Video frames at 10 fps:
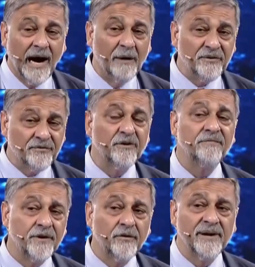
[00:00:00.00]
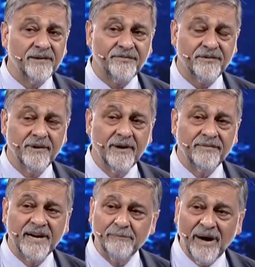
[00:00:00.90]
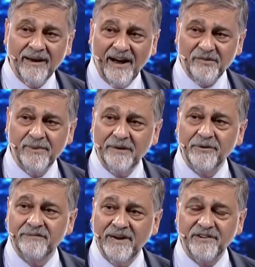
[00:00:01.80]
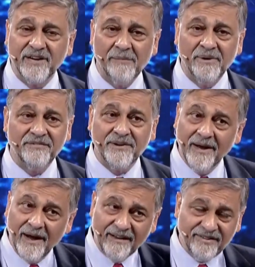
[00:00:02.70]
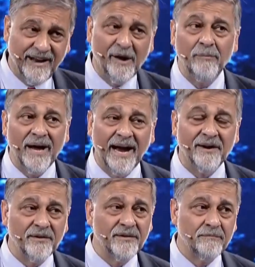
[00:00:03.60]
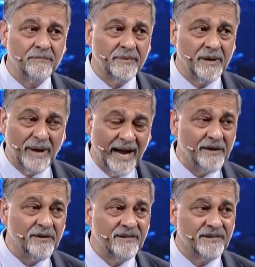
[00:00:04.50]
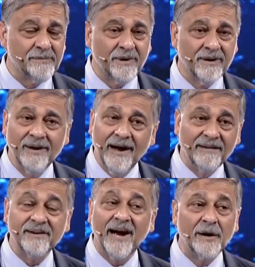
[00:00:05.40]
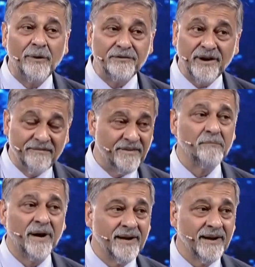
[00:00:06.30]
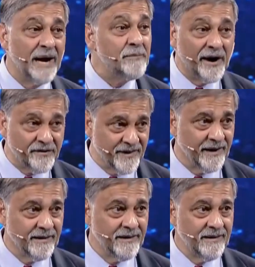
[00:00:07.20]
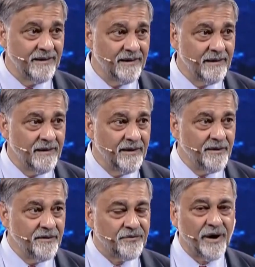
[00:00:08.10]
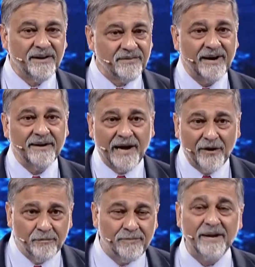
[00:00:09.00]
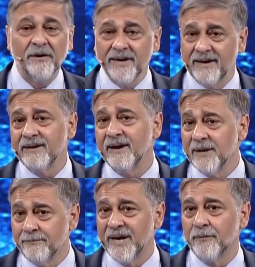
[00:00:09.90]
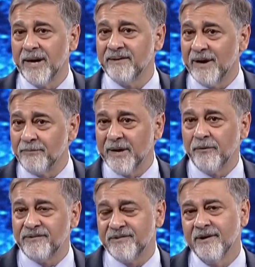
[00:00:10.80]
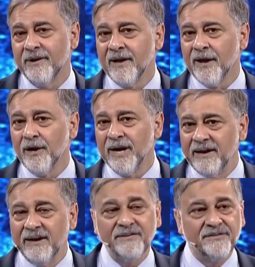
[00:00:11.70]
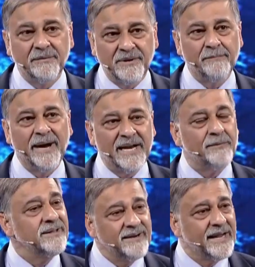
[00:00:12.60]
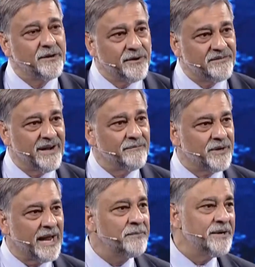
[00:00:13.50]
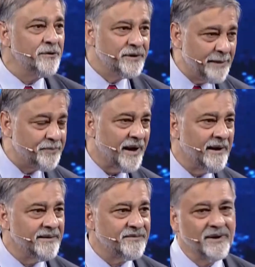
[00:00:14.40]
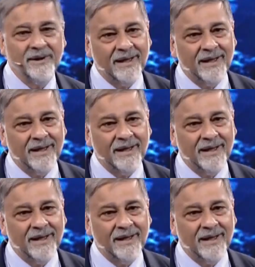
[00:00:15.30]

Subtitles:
I was so furious that in my last meeting with the venture capitalist, I slammed my hand on the table. I said, I don't want your effing money. I'm out of here. So I decided now to bet on India in a big way, something which, India is debating whether it can do itself. Can we do deep science?